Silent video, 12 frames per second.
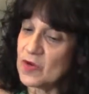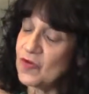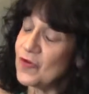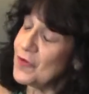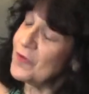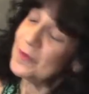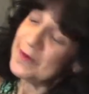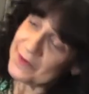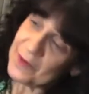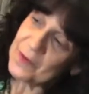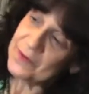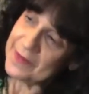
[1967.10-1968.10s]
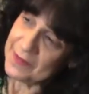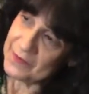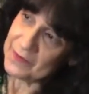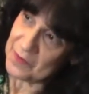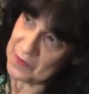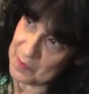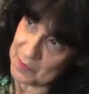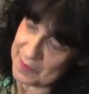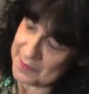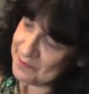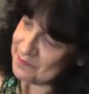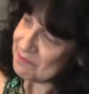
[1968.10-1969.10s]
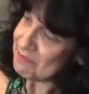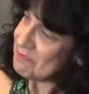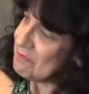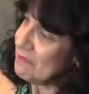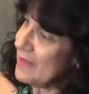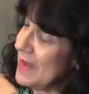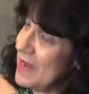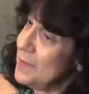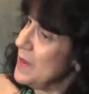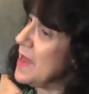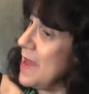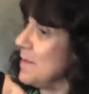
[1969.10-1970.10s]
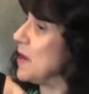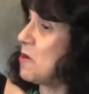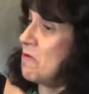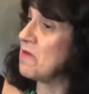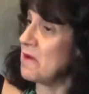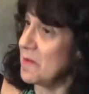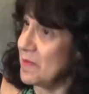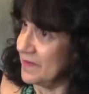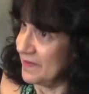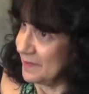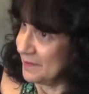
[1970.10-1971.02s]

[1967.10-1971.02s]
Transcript: Truth be told, in this group, he became my co-therapist.